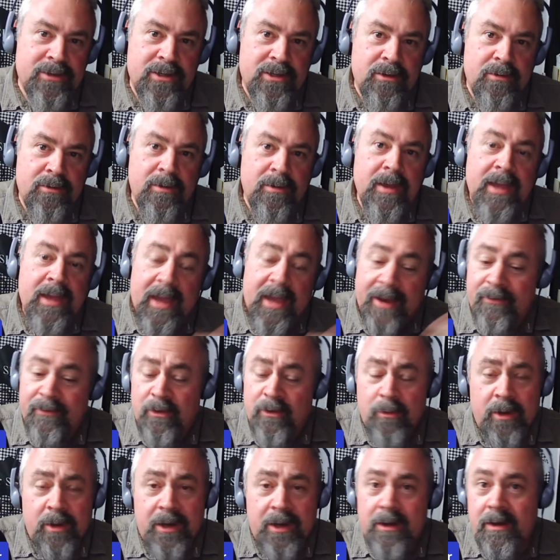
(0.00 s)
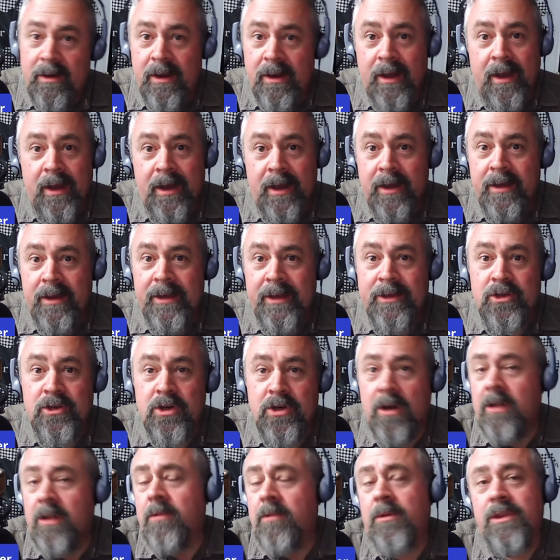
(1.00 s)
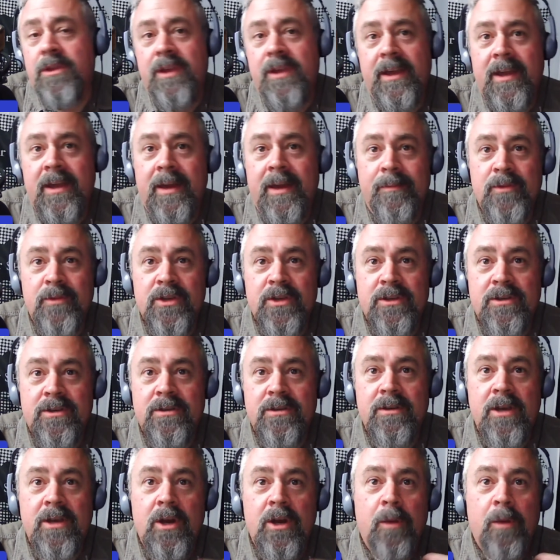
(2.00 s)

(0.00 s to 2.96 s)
so everyone in Charlotte will think I'm just